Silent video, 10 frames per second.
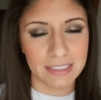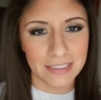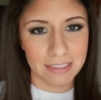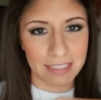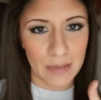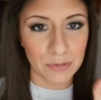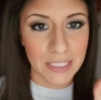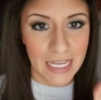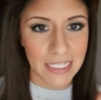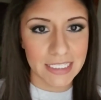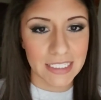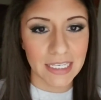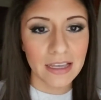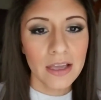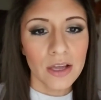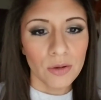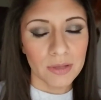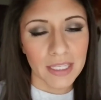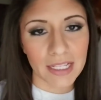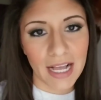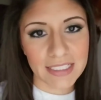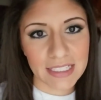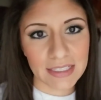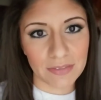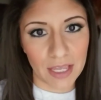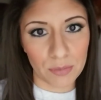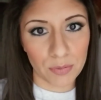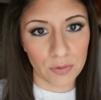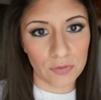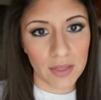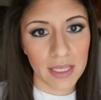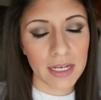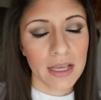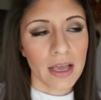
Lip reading: simultaneously with the classes if they approve it.